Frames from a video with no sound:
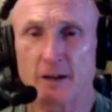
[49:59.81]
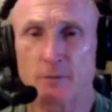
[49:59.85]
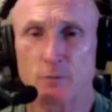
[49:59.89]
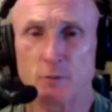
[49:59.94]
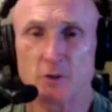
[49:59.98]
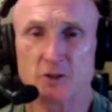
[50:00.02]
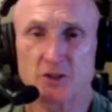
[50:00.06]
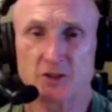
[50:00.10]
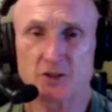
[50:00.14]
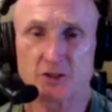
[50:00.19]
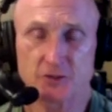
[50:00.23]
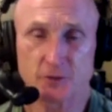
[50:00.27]

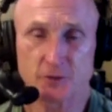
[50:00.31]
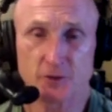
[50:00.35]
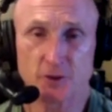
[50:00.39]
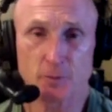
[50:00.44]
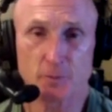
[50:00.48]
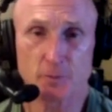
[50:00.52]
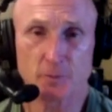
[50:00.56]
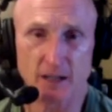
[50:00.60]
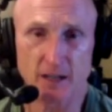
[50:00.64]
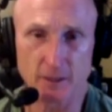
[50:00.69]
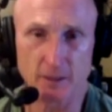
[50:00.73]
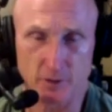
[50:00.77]
which is for the
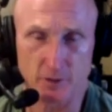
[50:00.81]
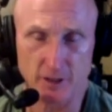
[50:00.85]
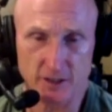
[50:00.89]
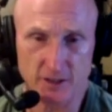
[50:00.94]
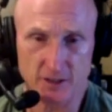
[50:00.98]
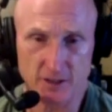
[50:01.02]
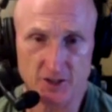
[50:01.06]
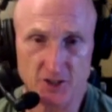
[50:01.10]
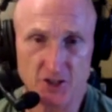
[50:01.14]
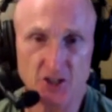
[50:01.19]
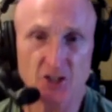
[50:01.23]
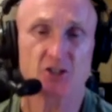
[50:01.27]
public to
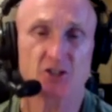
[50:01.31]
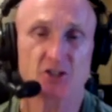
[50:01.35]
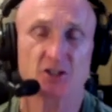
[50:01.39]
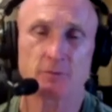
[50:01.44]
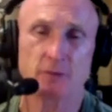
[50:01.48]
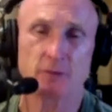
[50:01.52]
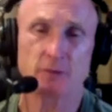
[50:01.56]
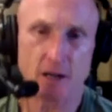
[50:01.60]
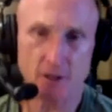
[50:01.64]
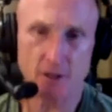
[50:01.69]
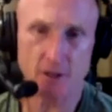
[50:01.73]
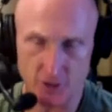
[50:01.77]
teach them
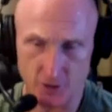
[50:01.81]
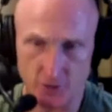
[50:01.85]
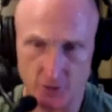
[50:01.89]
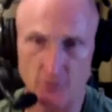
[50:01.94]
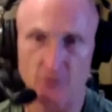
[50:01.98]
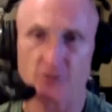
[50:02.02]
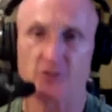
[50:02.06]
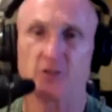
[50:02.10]
how to use the